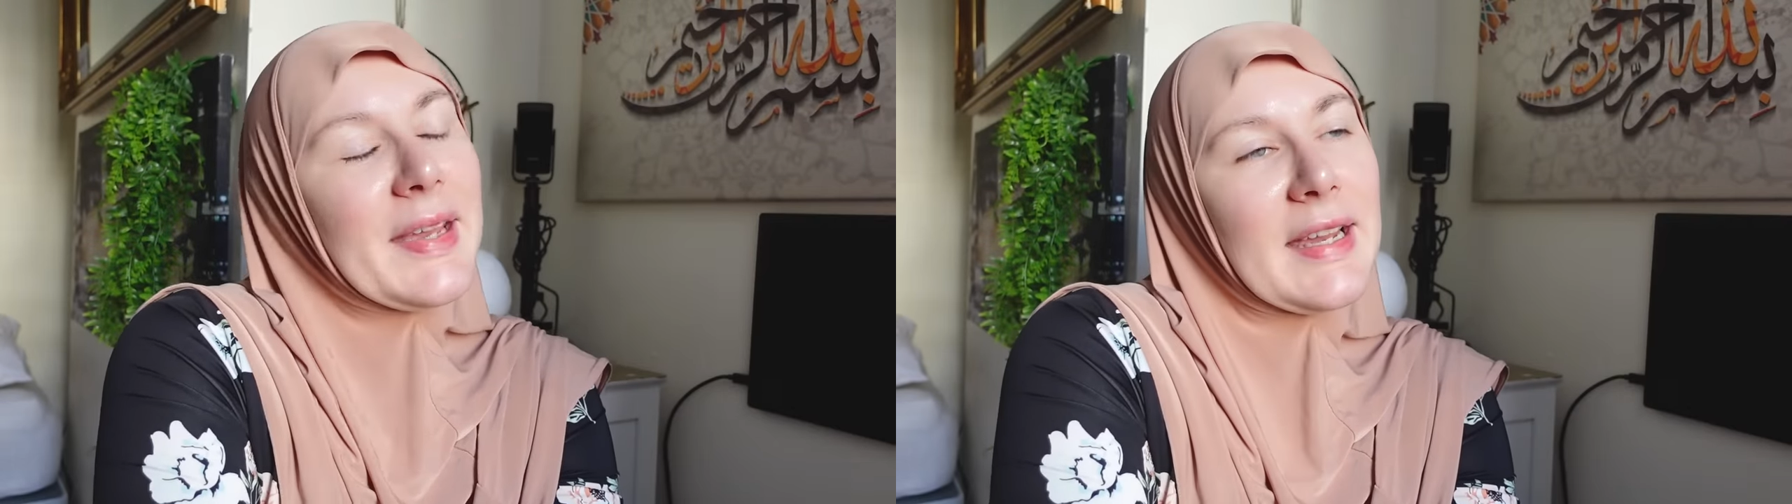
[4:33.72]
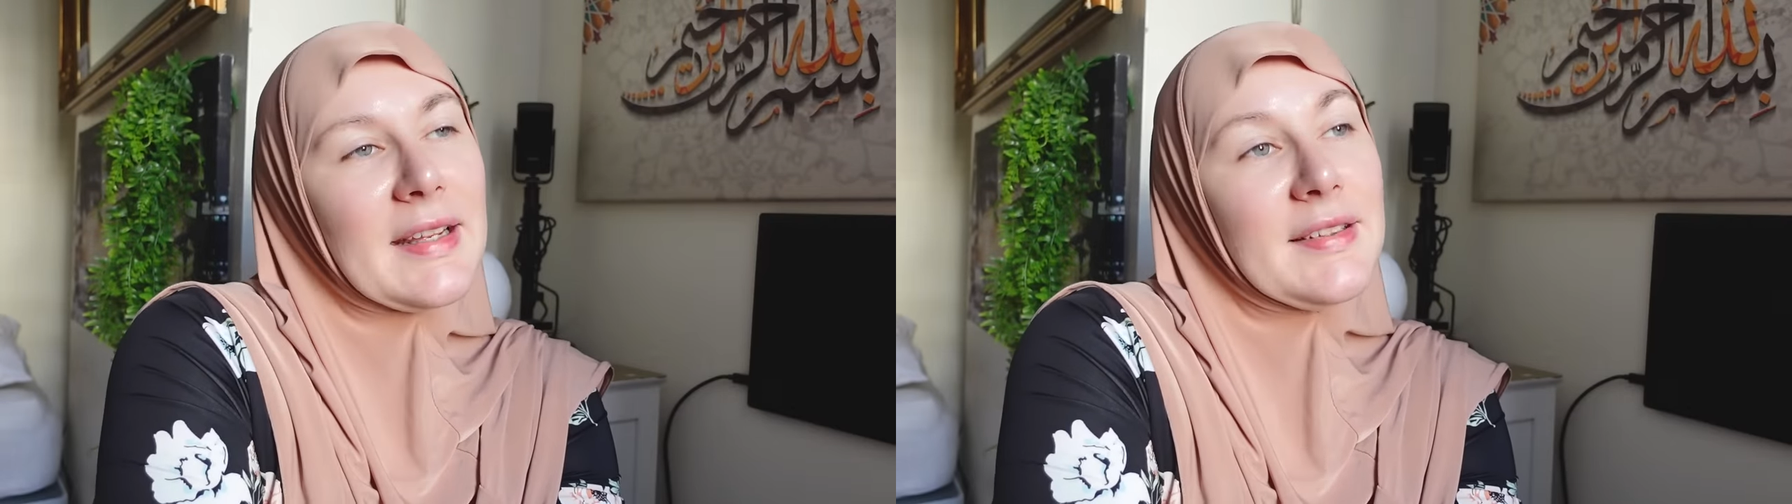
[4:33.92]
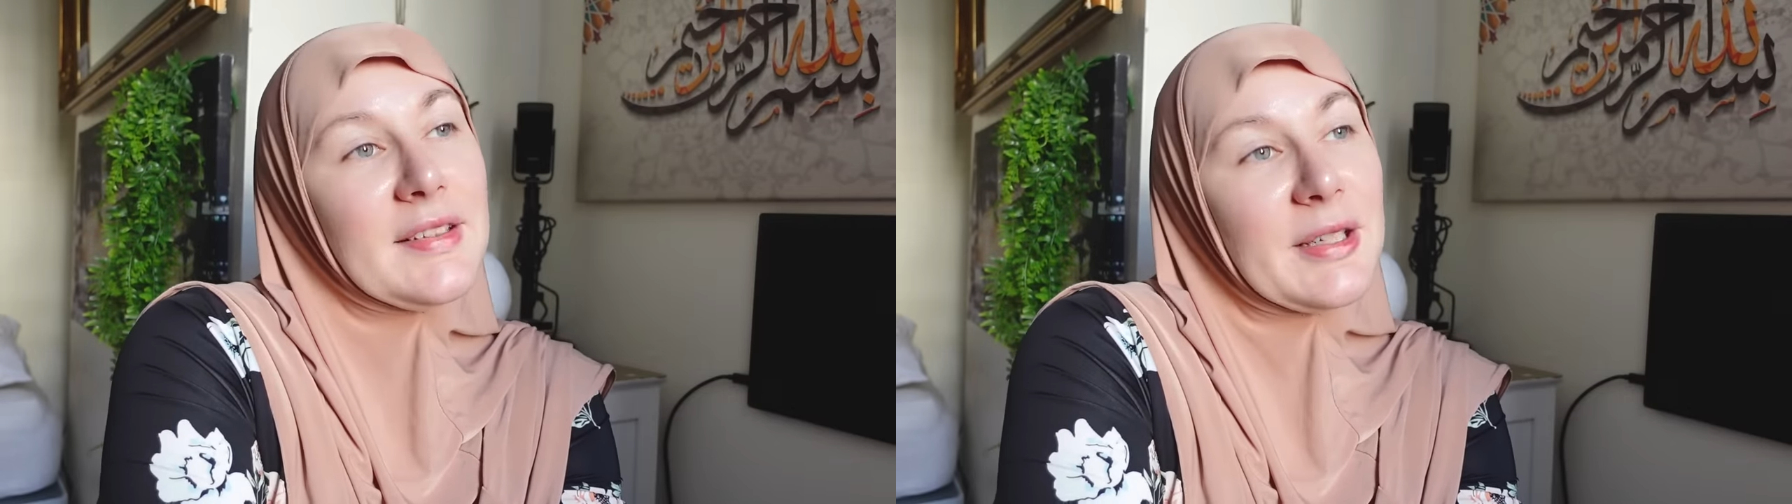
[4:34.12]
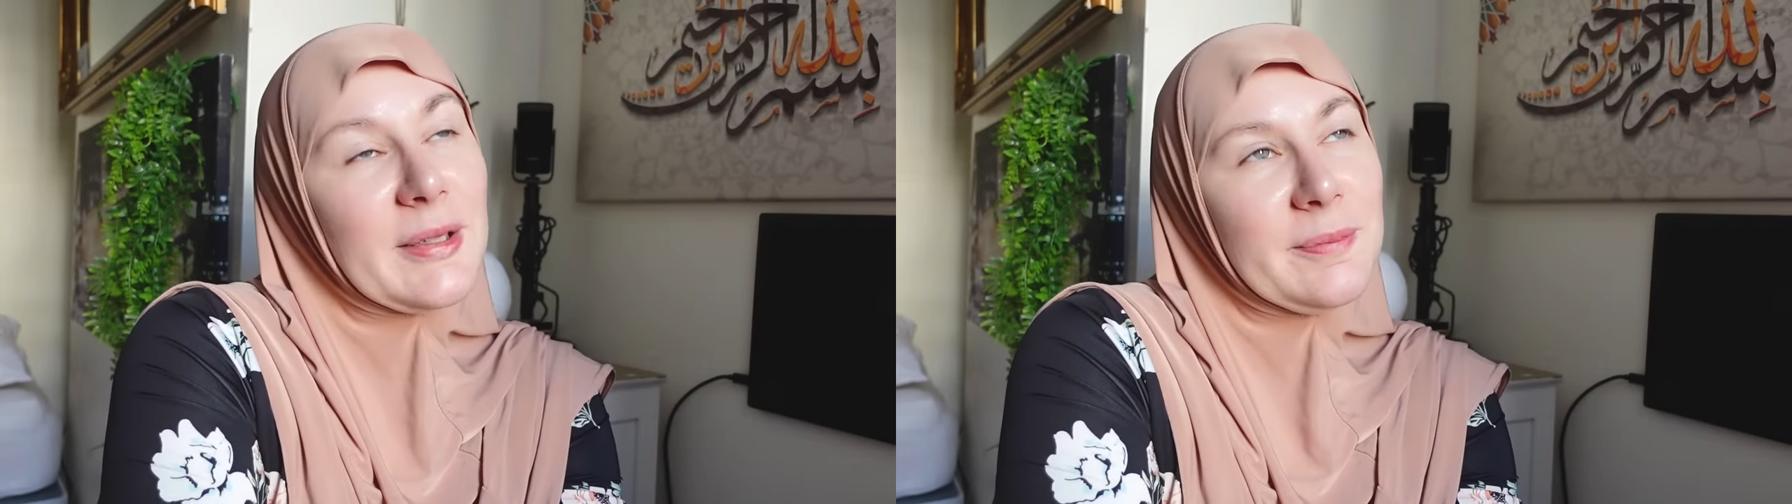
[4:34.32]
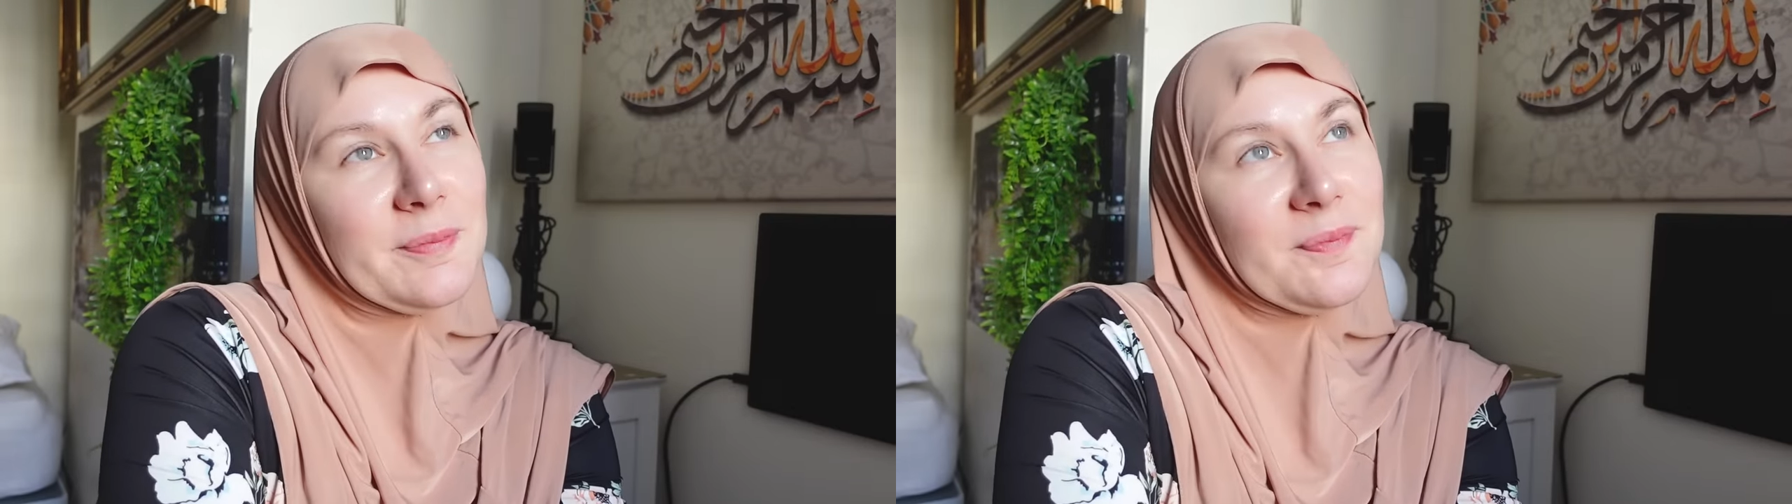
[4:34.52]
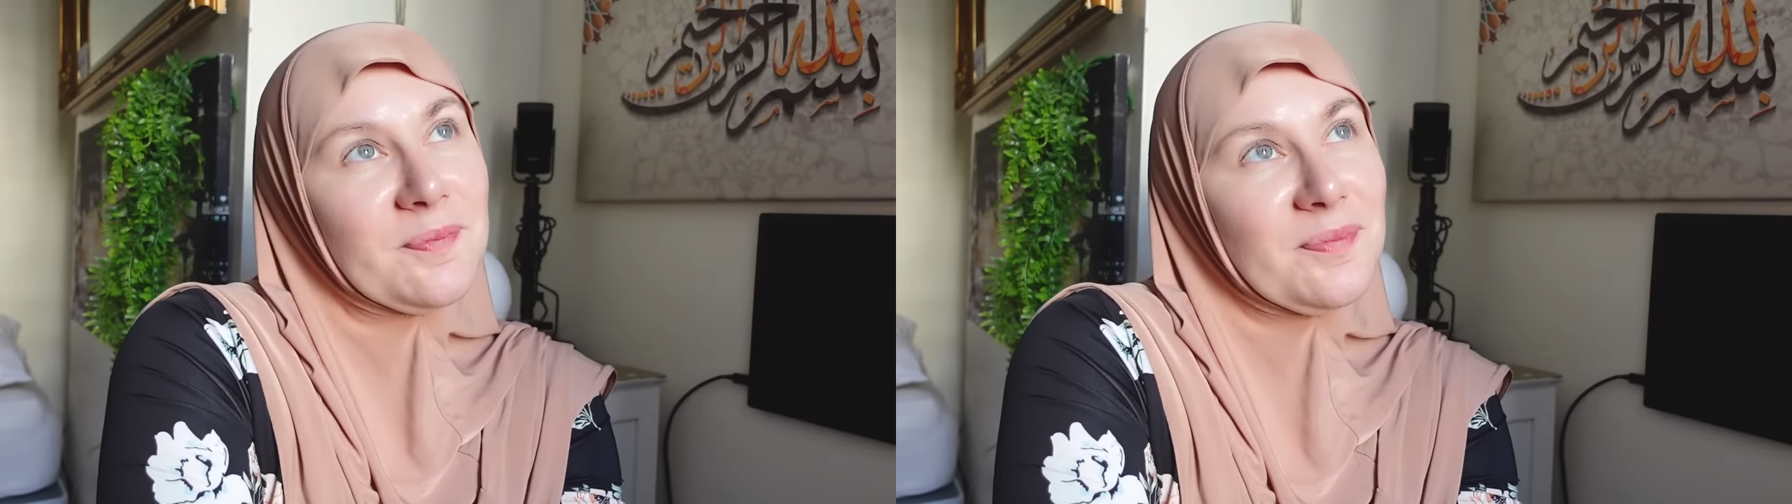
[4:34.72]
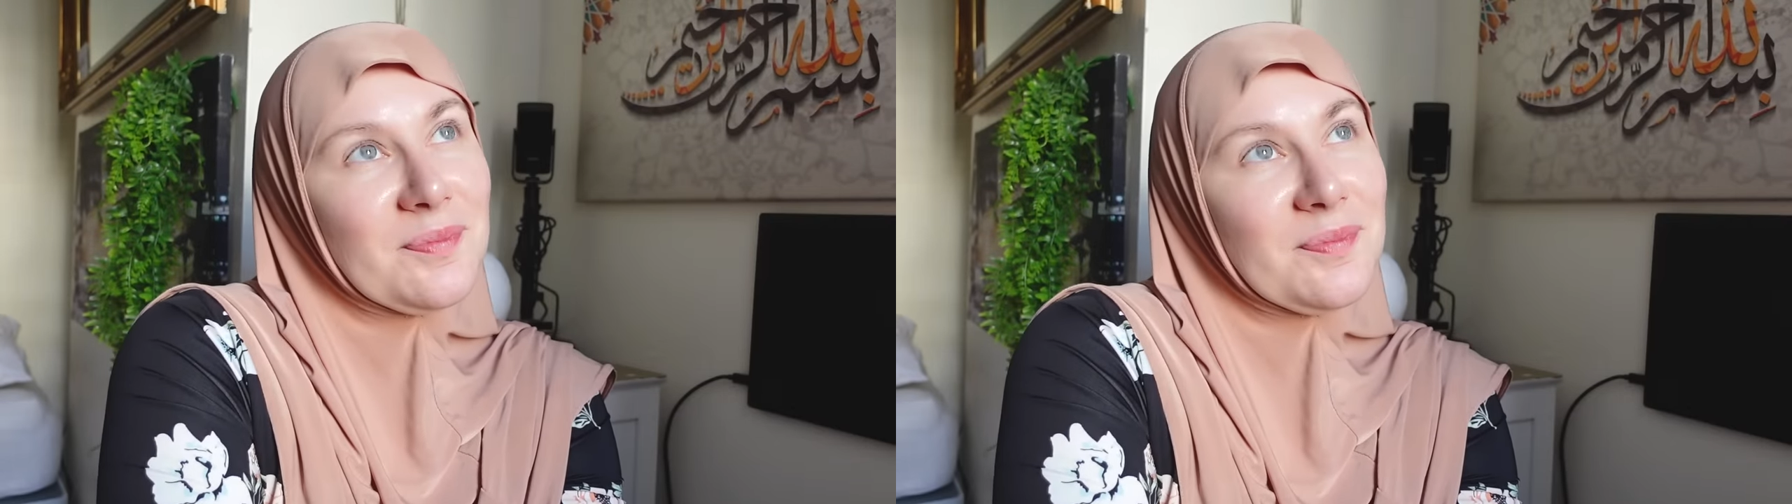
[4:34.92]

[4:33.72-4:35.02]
And